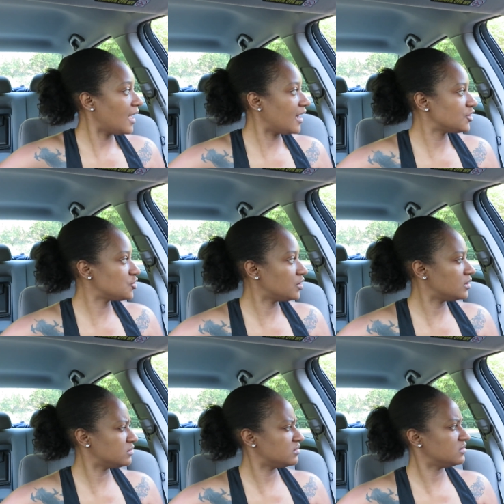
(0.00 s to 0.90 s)
I got you a,
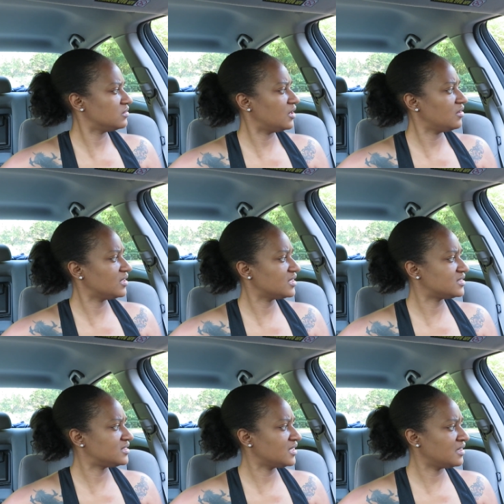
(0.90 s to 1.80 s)
why is that
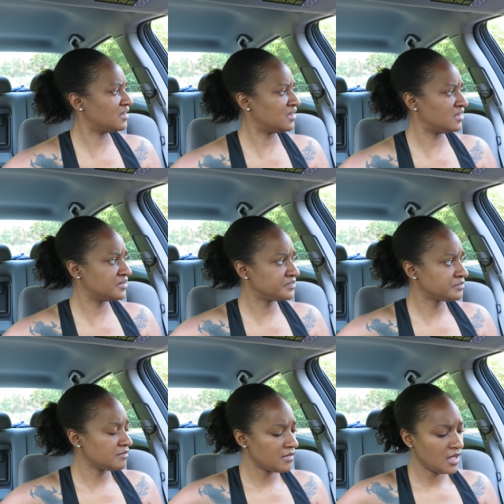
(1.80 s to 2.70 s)
sticking in here?
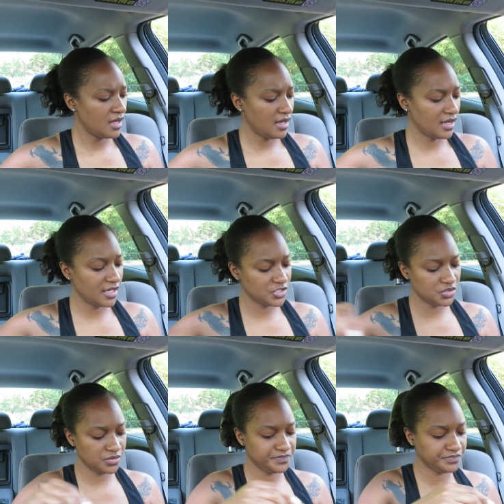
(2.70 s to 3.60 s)
I got you